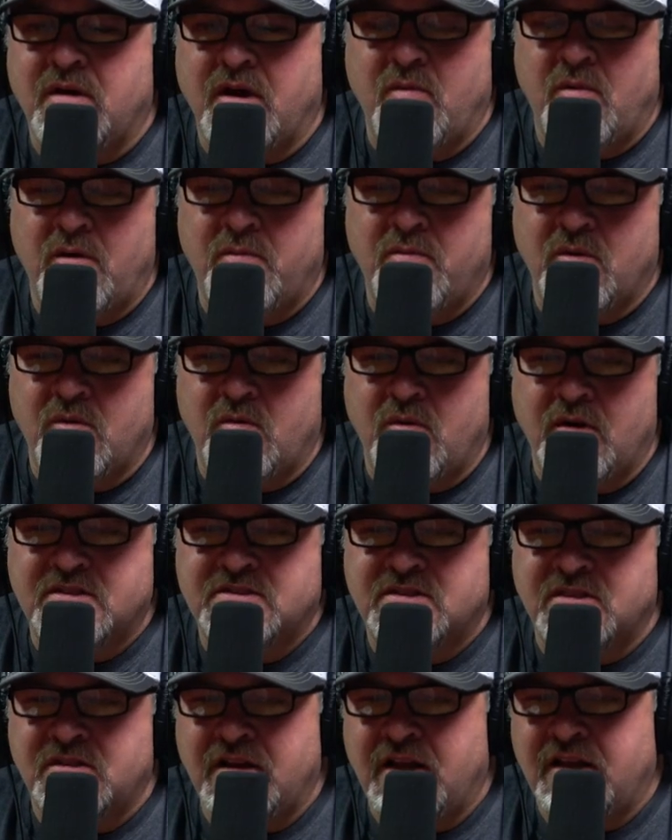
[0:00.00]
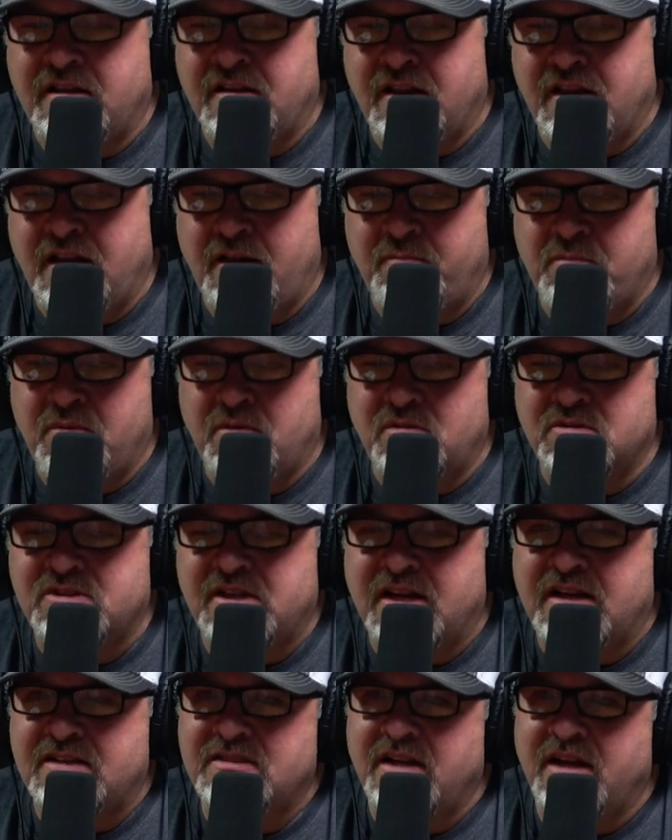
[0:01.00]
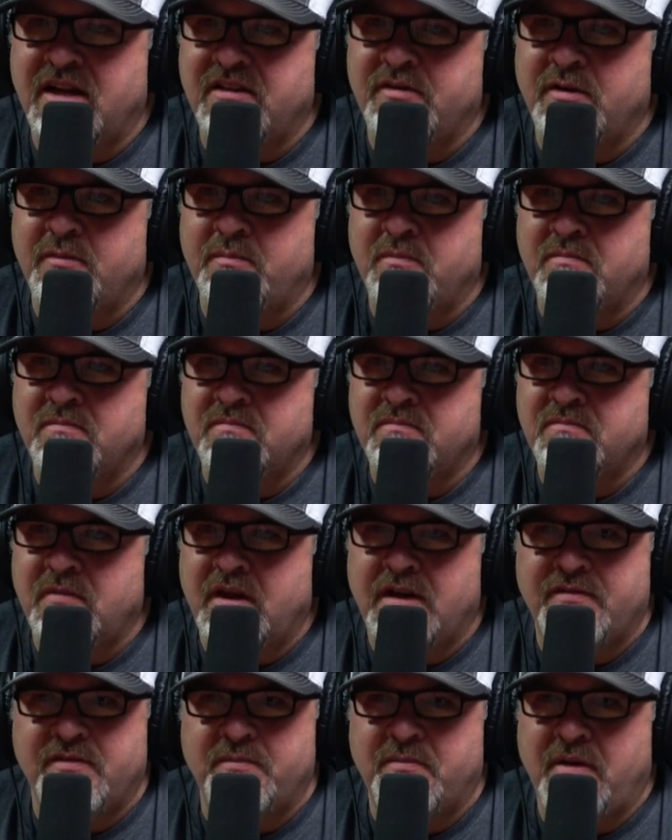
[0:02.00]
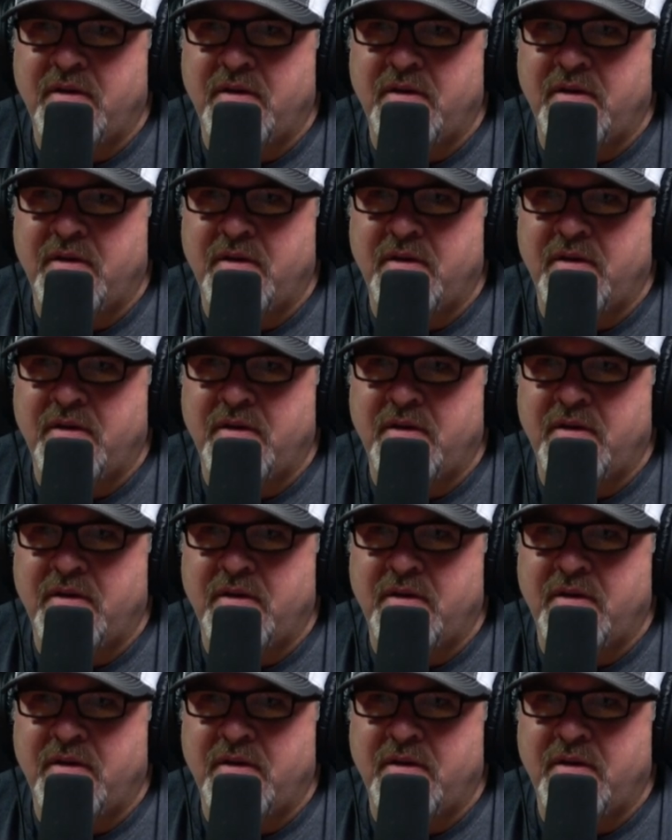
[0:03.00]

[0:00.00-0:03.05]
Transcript: Okay, one more question. That that bull shad's a heavy heavy